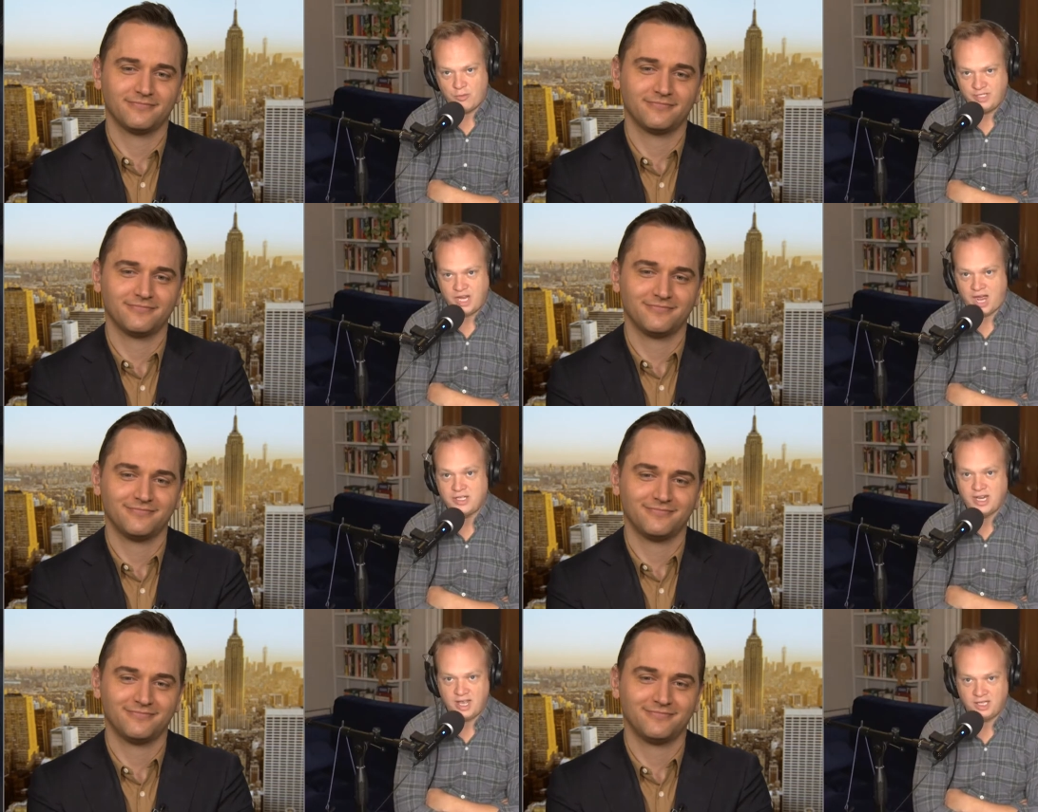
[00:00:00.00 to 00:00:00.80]
Speaker 1: yacht
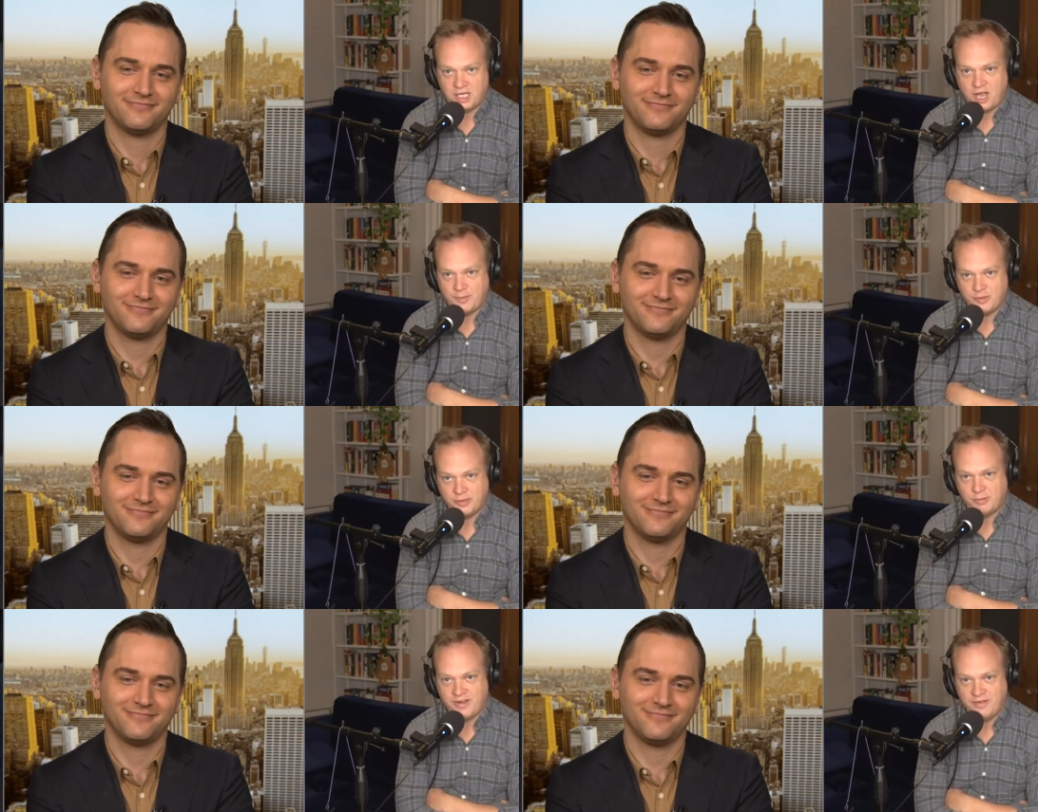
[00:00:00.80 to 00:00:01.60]
to helicopter to
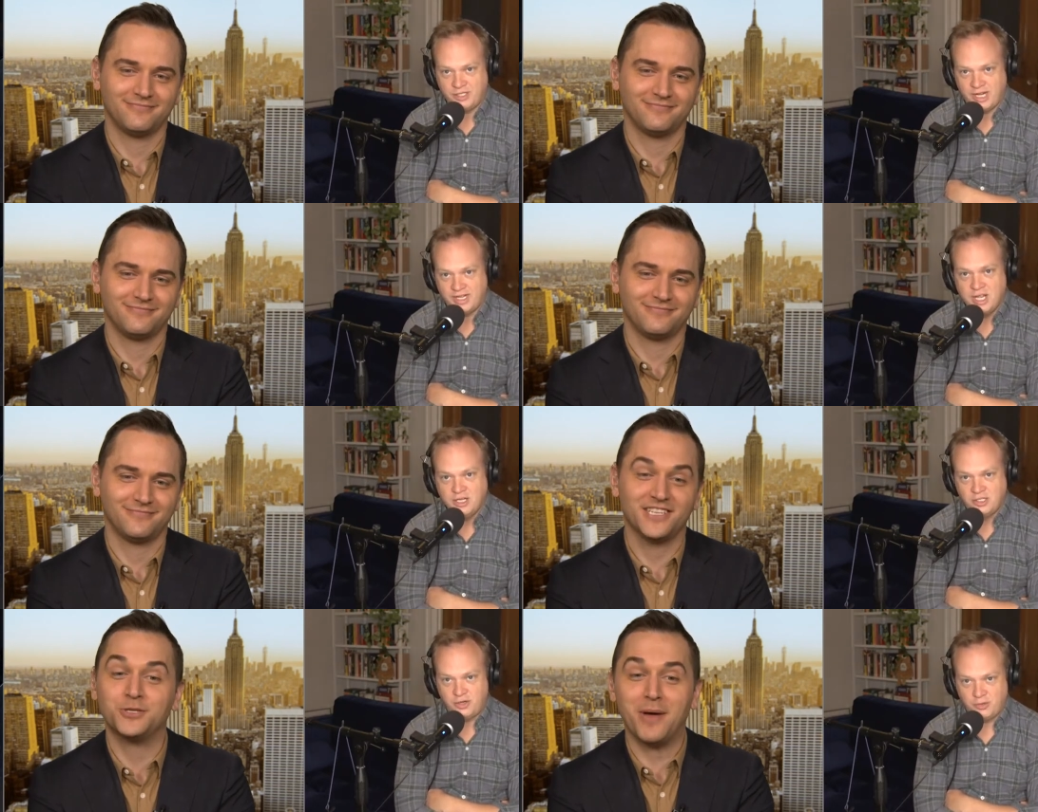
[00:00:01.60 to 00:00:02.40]
private jet
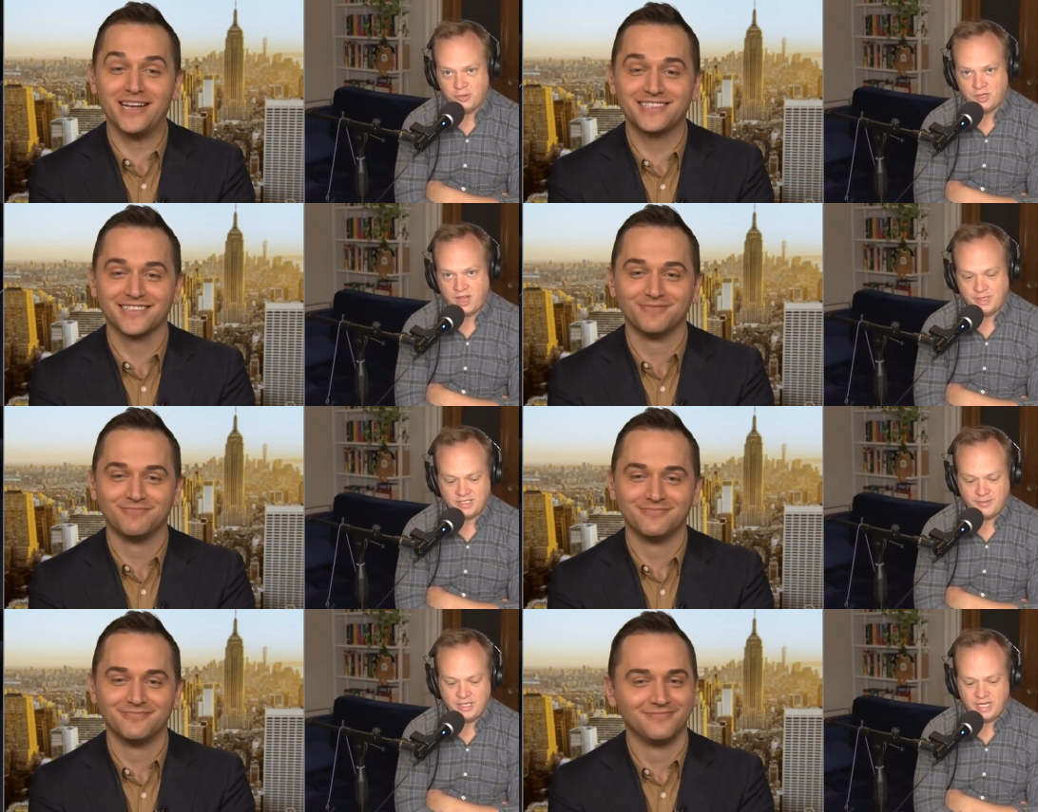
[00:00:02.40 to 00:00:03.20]
to go to, to a climate
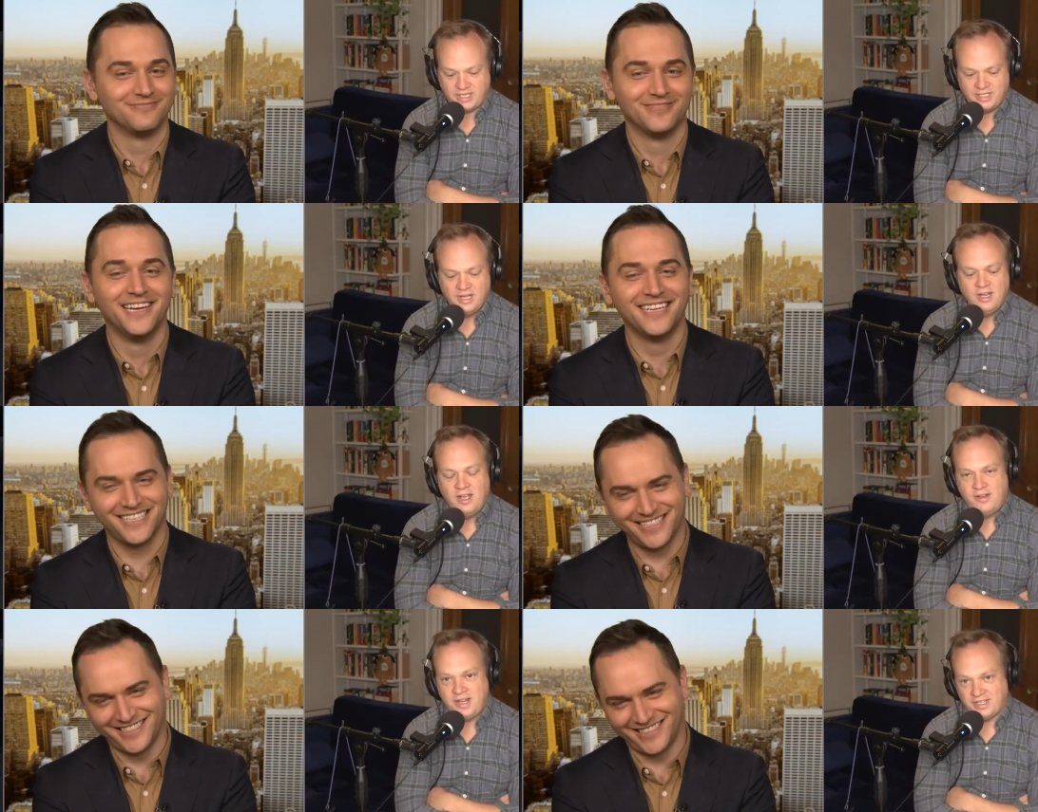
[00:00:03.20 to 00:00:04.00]
summit. Yes,
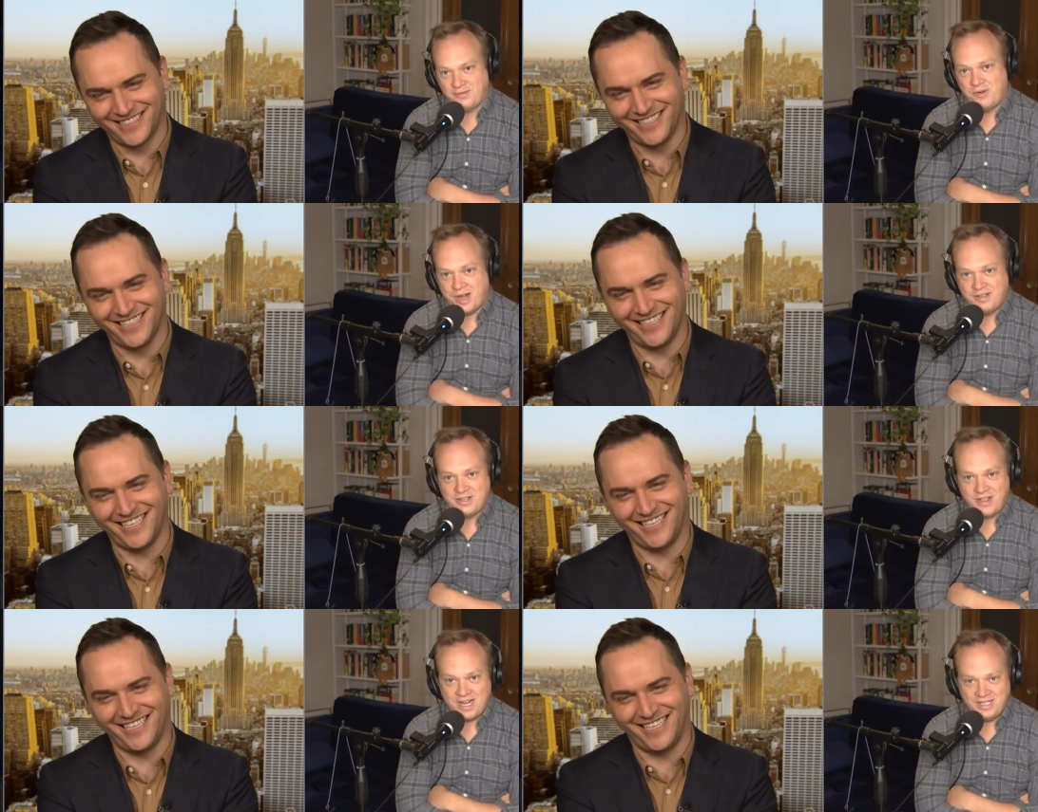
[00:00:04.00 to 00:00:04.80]
oh yes, right. So
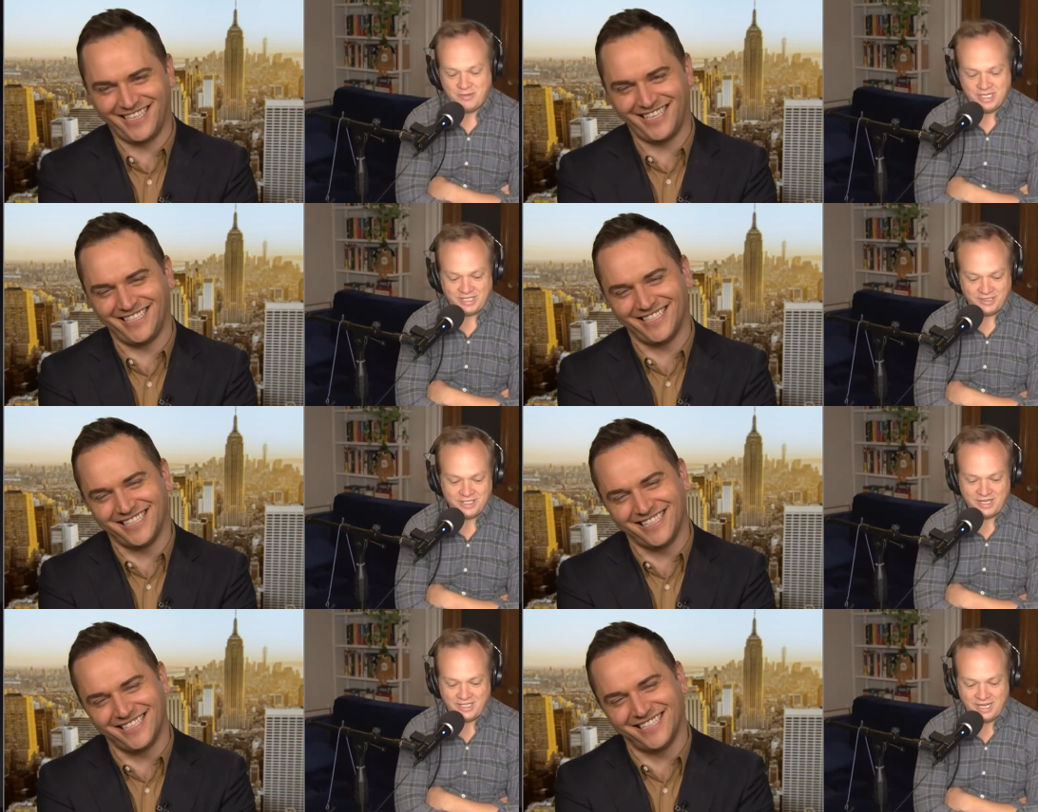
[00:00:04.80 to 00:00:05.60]
that is ridiculous.
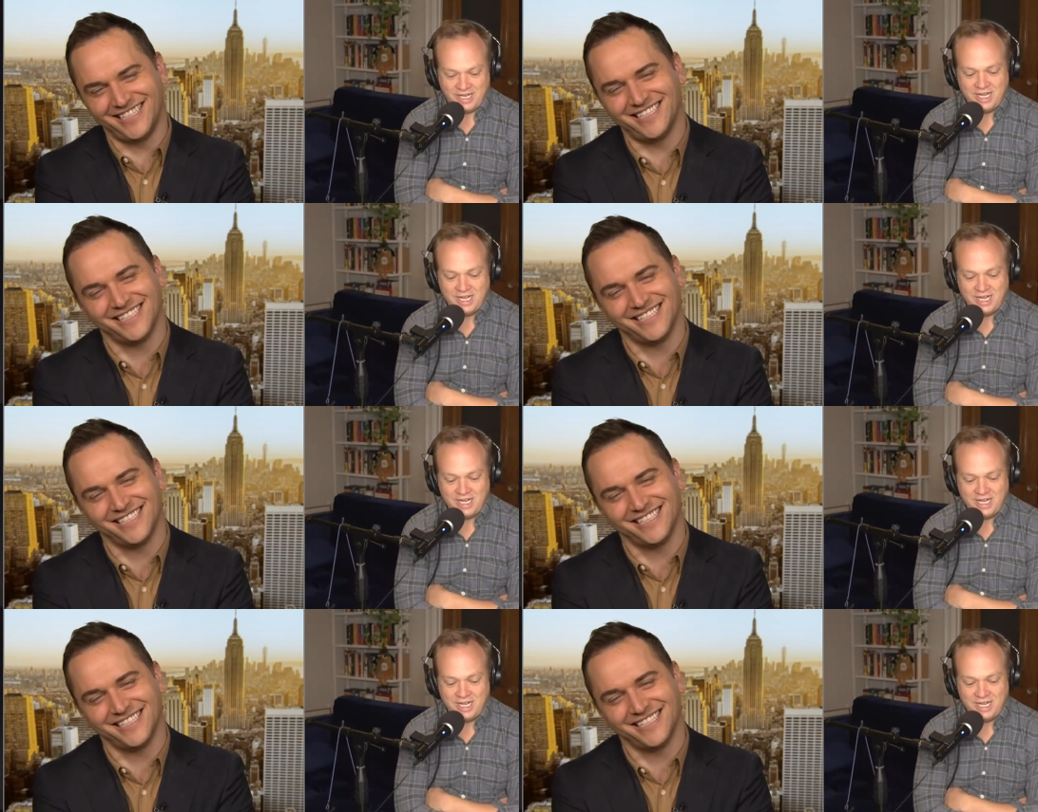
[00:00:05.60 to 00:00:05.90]
I get it.